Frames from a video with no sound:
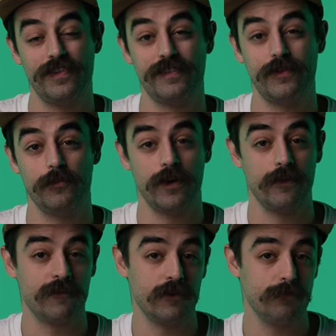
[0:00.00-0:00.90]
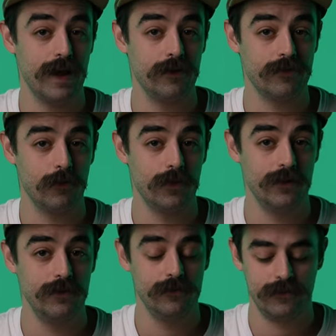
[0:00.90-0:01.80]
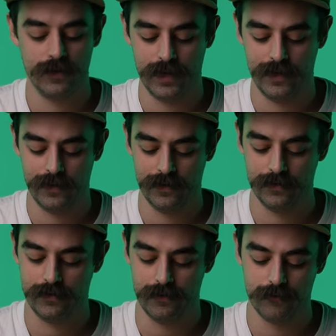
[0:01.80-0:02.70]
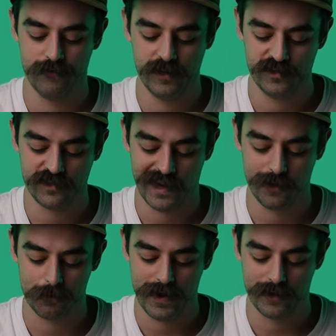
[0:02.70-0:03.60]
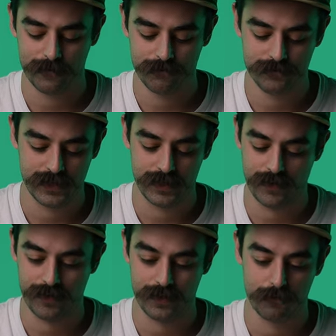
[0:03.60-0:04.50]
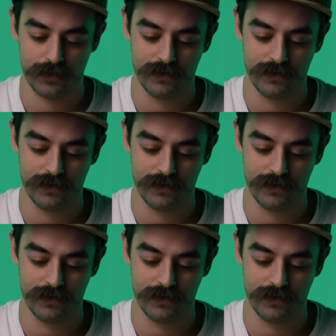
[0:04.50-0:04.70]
I think that one of the first patterns I want to use today is this fish scale pattern, because I think it's pretty